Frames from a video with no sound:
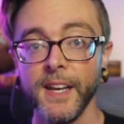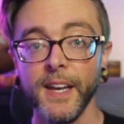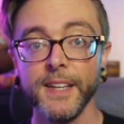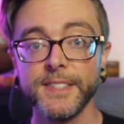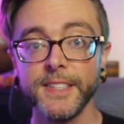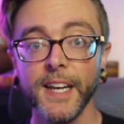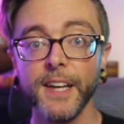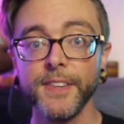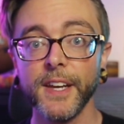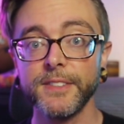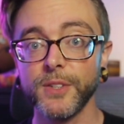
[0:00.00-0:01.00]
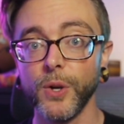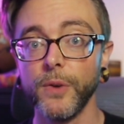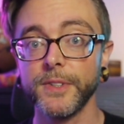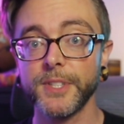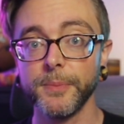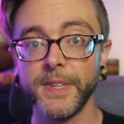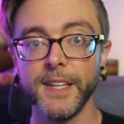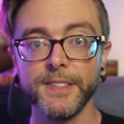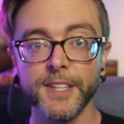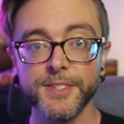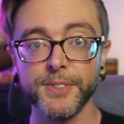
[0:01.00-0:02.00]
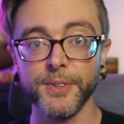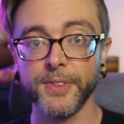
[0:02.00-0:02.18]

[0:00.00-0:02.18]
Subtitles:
and today I'd like to go over some of the additional